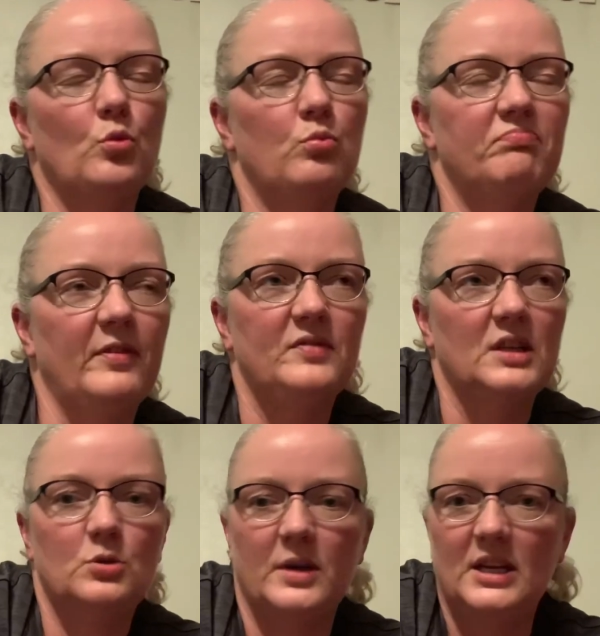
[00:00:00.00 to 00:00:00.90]
15,
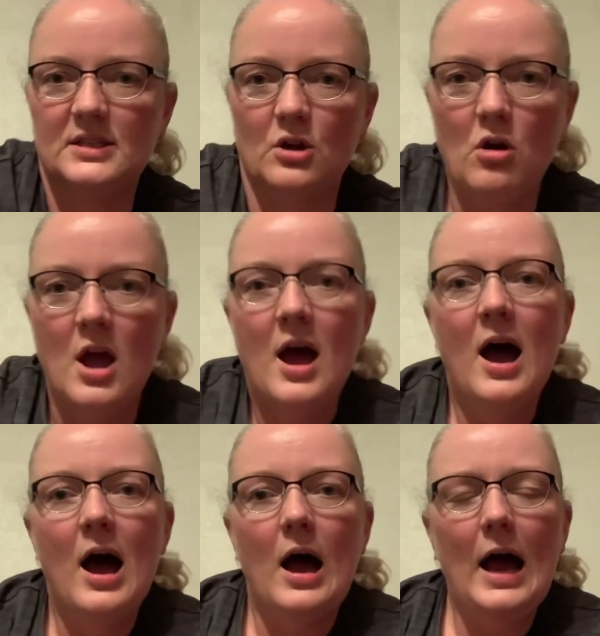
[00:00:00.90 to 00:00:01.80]
20 years ago,
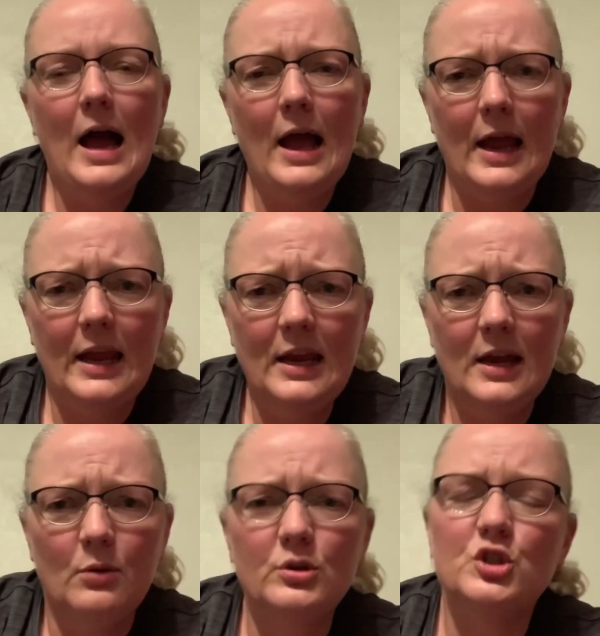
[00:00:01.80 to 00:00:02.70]
I
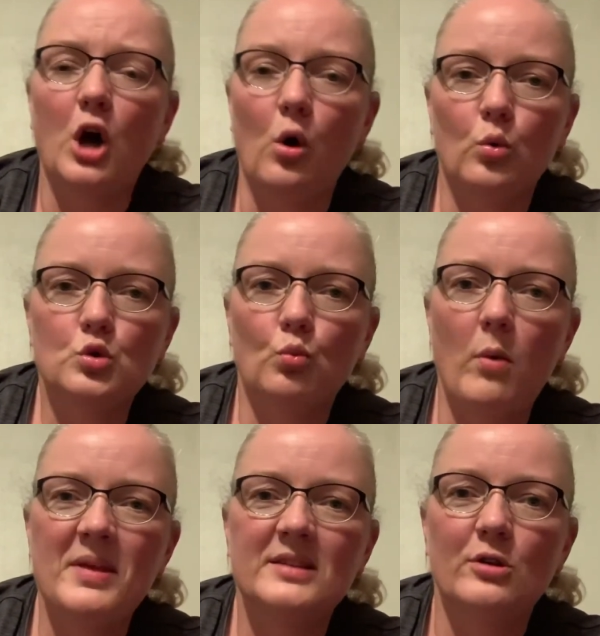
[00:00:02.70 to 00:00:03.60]
was told
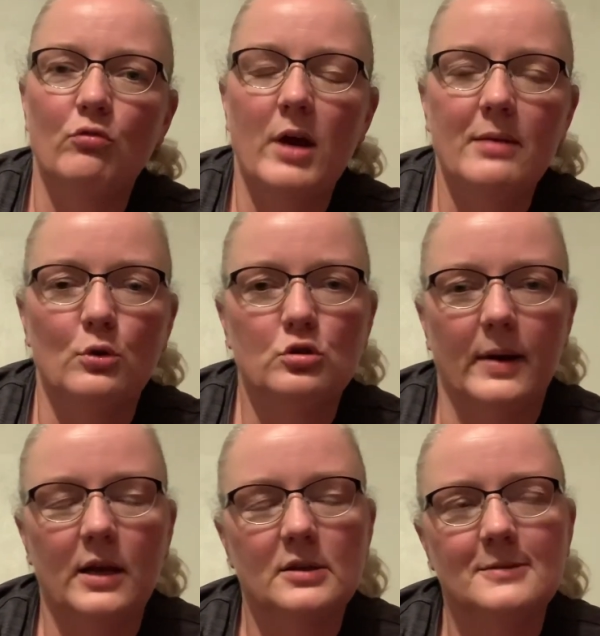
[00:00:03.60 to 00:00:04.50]
women don't ride
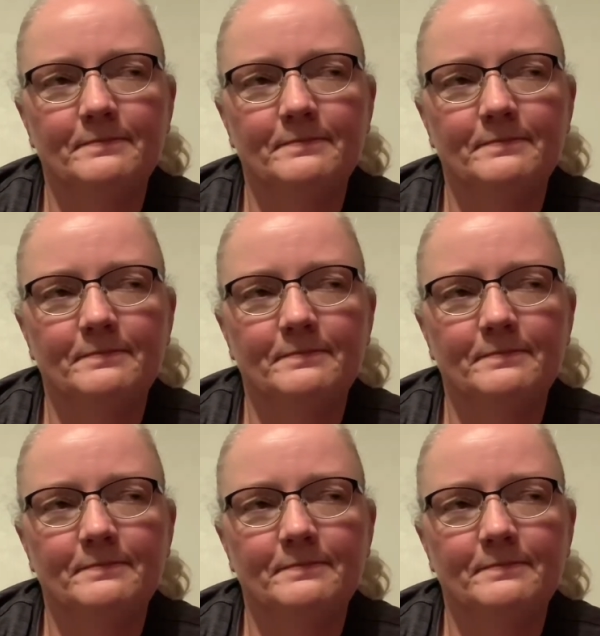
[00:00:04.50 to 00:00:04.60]
motorbikes.